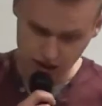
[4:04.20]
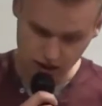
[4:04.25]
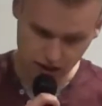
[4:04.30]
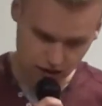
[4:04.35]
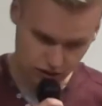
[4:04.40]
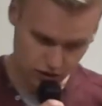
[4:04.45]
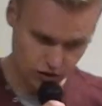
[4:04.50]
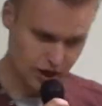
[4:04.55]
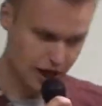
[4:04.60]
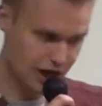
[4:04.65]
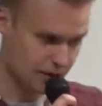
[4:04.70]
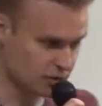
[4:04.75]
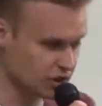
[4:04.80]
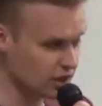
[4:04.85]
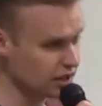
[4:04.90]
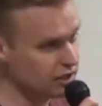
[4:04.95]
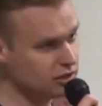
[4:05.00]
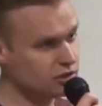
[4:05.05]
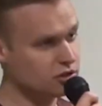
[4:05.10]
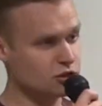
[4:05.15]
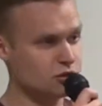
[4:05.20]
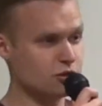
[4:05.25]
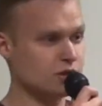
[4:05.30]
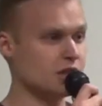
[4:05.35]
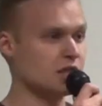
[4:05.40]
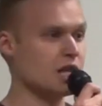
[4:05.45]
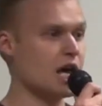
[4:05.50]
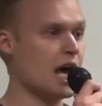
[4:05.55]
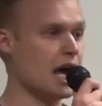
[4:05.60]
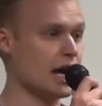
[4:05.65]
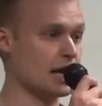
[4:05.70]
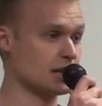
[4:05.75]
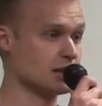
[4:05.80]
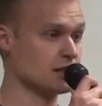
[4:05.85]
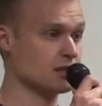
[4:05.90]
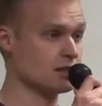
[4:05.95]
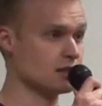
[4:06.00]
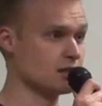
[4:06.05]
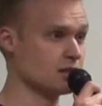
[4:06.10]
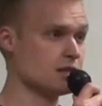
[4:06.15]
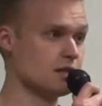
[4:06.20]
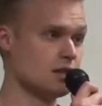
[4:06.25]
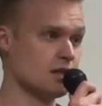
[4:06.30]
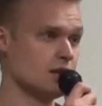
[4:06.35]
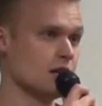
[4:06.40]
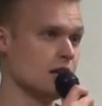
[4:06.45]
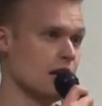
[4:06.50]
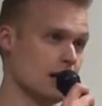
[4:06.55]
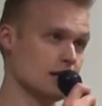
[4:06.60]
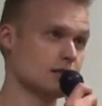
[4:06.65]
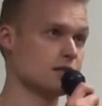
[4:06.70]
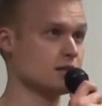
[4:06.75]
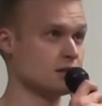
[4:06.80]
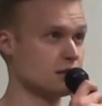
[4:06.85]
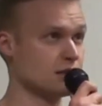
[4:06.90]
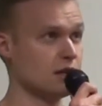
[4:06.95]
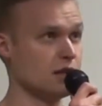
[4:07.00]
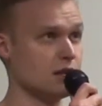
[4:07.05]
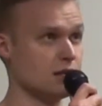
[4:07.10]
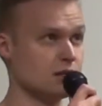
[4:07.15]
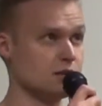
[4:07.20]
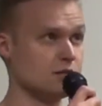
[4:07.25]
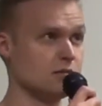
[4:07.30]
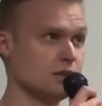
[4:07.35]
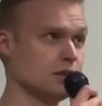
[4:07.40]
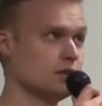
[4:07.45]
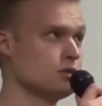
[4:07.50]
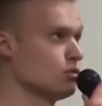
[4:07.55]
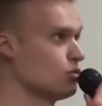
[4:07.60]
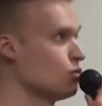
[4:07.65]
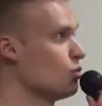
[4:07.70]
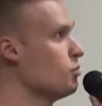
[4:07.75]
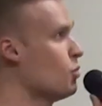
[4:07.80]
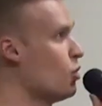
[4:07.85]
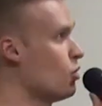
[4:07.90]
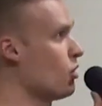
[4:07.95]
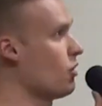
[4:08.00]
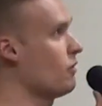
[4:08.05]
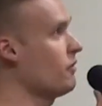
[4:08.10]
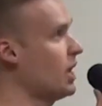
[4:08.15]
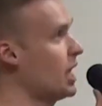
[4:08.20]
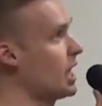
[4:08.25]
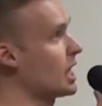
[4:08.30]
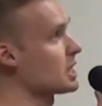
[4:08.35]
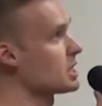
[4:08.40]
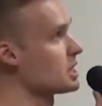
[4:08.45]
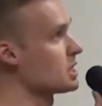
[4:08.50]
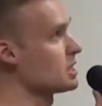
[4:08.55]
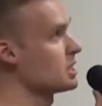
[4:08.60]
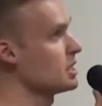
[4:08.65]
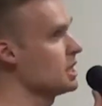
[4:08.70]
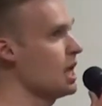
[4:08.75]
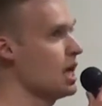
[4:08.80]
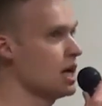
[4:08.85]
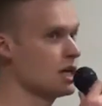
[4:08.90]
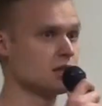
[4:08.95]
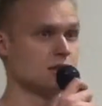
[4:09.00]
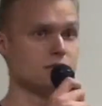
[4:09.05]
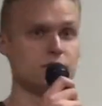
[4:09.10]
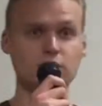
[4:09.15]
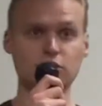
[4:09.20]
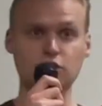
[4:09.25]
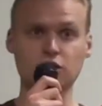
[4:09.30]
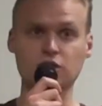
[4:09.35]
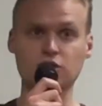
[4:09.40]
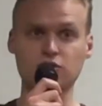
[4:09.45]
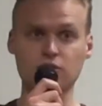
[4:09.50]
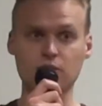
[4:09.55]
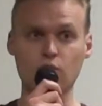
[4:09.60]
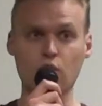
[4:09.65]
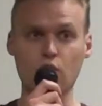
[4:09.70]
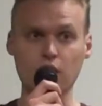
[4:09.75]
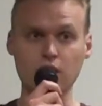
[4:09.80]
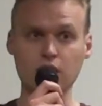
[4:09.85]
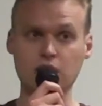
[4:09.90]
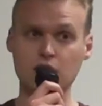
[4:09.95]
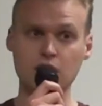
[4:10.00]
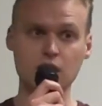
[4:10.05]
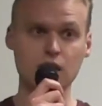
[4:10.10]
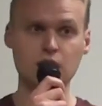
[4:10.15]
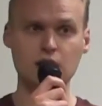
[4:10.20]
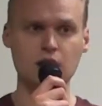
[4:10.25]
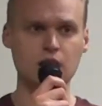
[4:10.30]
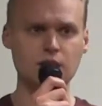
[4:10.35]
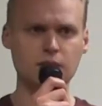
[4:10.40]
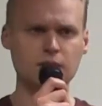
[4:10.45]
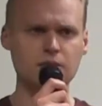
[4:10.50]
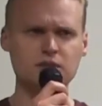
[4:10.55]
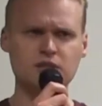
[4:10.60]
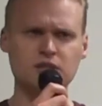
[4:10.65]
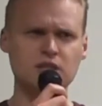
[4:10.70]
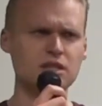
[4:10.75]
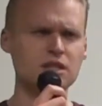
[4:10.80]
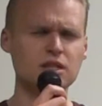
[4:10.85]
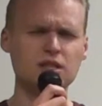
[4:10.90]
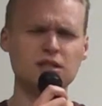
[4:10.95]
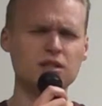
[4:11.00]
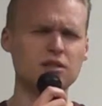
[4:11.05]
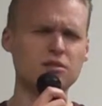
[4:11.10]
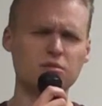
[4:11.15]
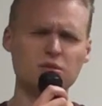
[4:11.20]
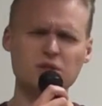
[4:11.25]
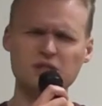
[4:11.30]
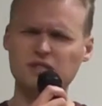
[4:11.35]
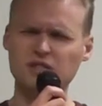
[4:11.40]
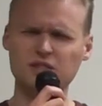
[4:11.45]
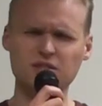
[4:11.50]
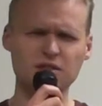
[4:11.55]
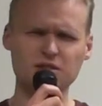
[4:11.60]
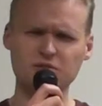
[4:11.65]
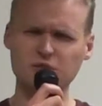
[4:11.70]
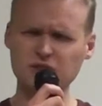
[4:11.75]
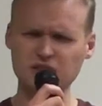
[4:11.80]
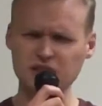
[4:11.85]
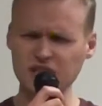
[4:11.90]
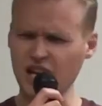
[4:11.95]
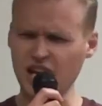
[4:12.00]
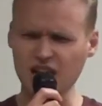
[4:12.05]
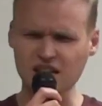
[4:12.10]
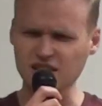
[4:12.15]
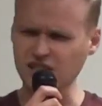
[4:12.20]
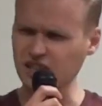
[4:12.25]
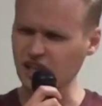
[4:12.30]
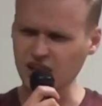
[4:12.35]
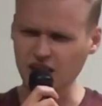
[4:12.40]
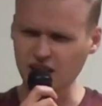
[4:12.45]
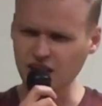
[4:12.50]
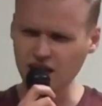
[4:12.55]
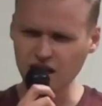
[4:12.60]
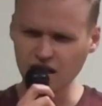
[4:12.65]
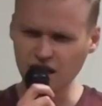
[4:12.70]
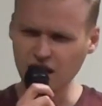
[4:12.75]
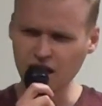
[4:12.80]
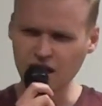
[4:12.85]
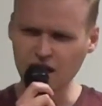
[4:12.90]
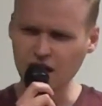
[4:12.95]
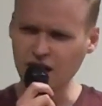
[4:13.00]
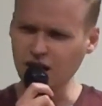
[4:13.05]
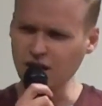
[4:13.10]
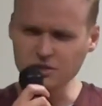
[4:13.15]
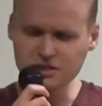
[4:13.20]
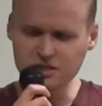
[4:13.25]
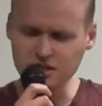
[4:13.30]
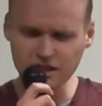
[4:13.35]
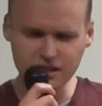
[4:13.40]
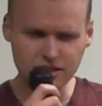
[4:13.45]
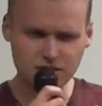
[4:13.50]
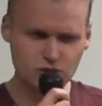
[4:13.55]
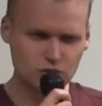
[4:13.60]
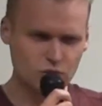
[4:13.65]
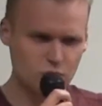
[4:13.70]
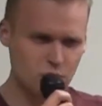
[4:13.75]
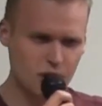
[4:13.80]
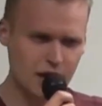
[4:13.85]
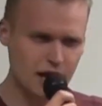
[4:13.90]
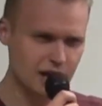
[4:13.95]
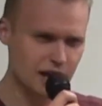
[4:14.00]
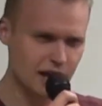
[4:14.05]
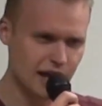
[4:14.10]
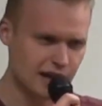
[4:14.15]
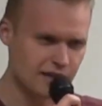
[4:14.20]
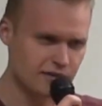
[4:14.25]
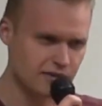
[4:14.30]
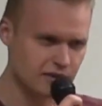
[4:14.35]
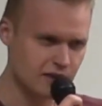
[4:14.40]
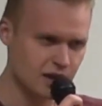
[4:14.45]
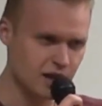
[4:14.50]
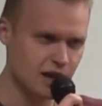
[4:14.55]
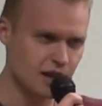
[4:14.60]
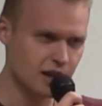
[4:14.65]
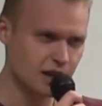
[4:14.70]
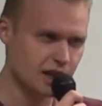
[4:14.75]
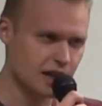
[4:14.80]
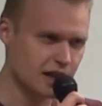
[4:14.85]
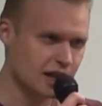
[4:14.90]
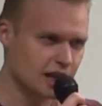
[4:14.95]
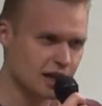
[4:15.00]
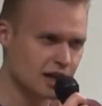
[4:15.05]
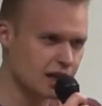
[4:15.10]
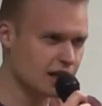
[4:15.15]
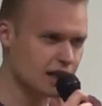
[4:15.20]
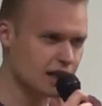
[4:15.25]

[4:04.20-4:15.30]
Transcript: you know, I'm really interested in X. X is great. We need to do more of X. X will change the world. And they're just, what's X like? How is it related to my life? Like,